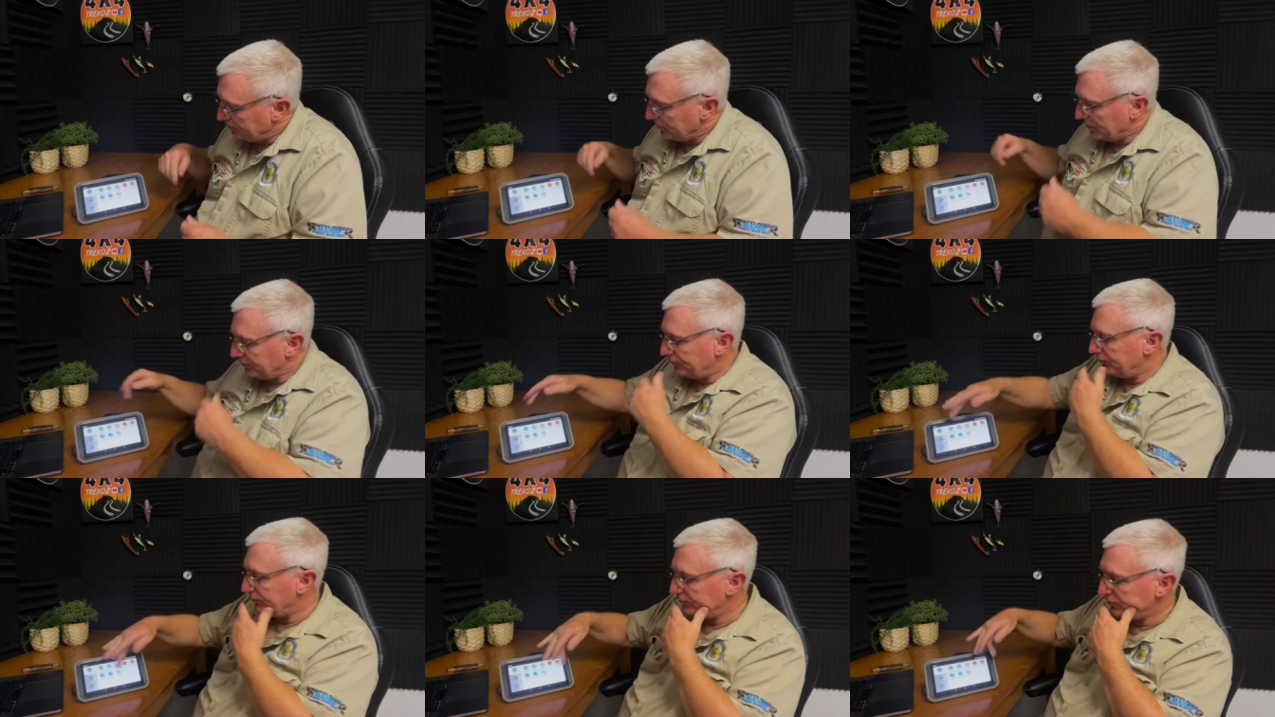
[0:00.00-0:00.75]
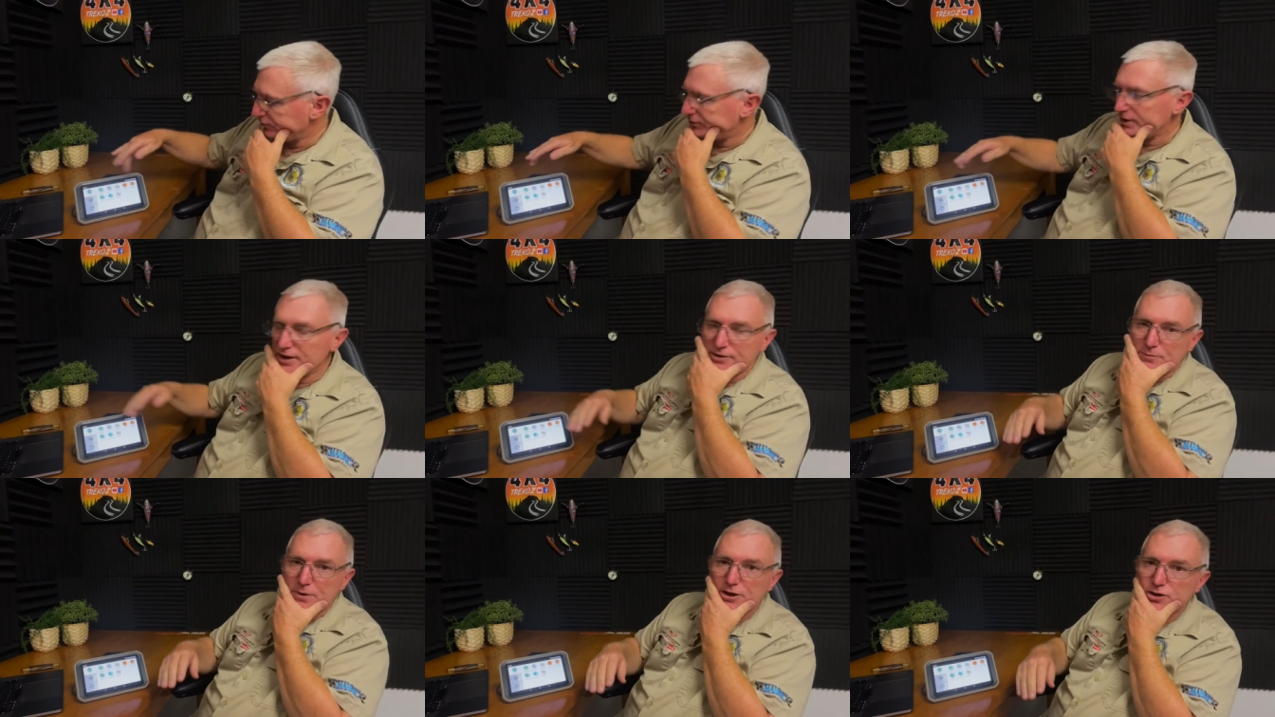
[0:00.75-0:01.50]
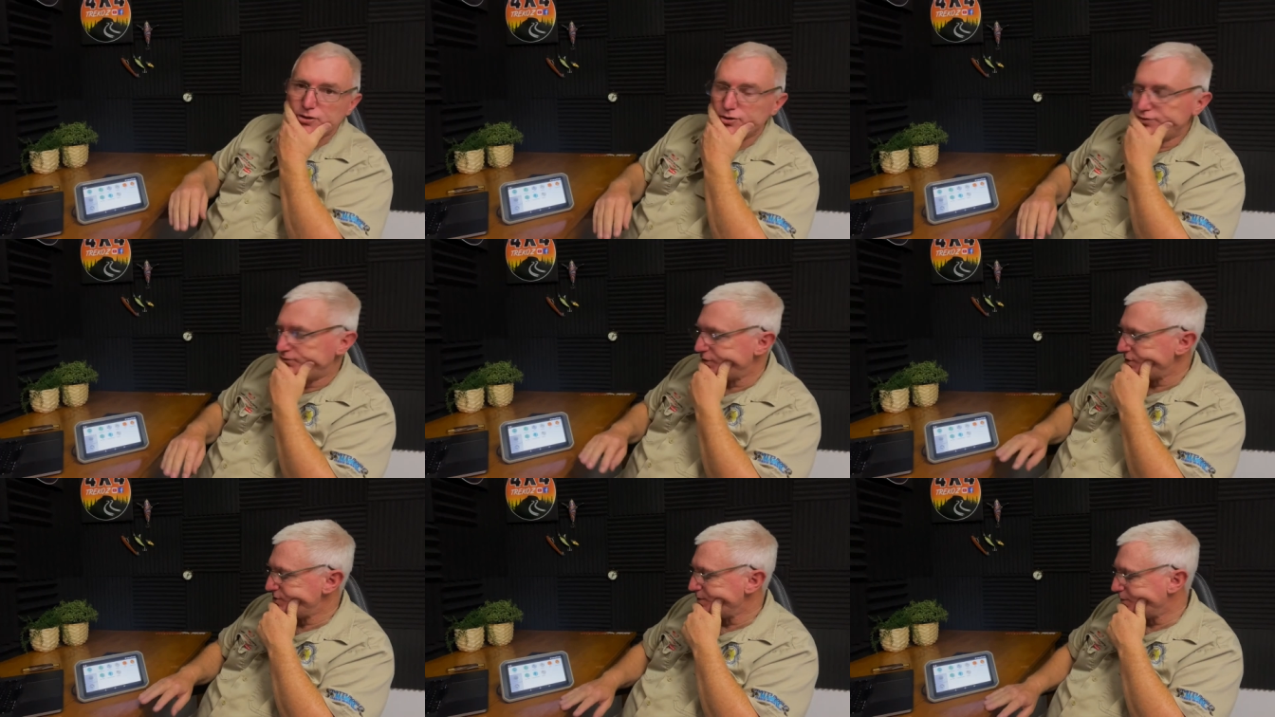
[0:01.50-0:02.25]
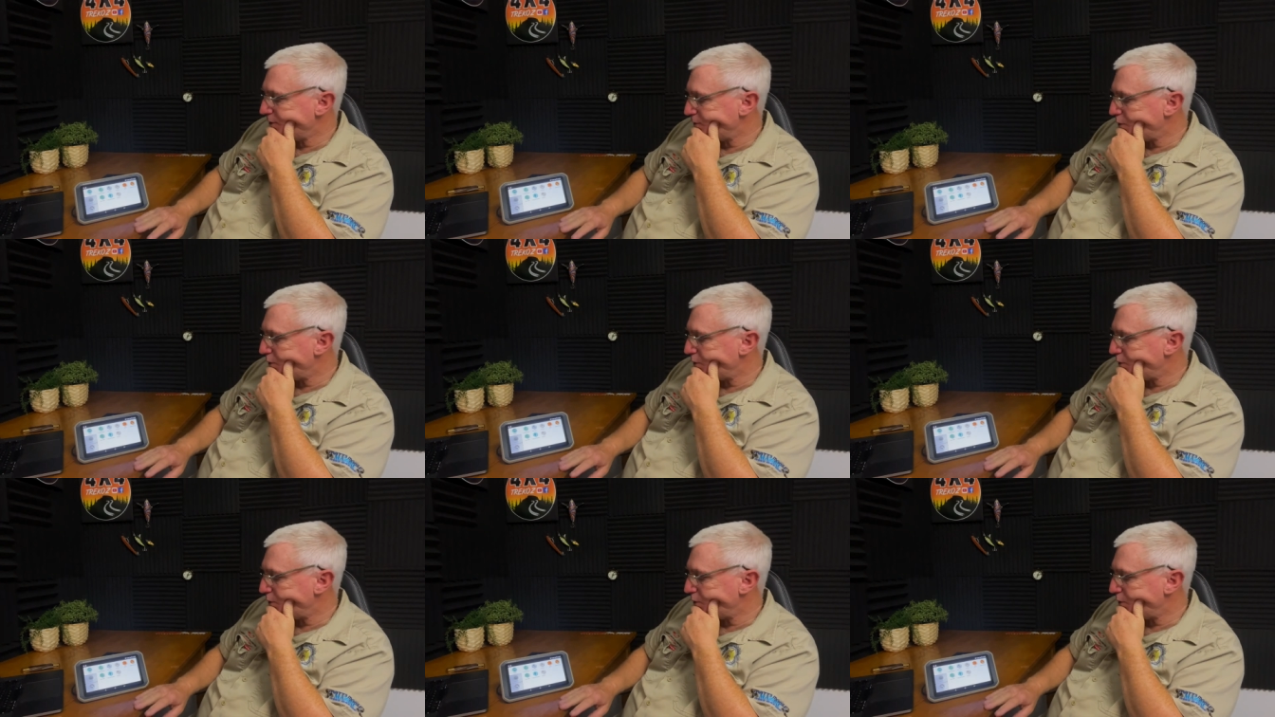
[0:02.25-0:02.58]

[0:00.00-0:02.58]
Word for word: this is just another menu. It's very similar to what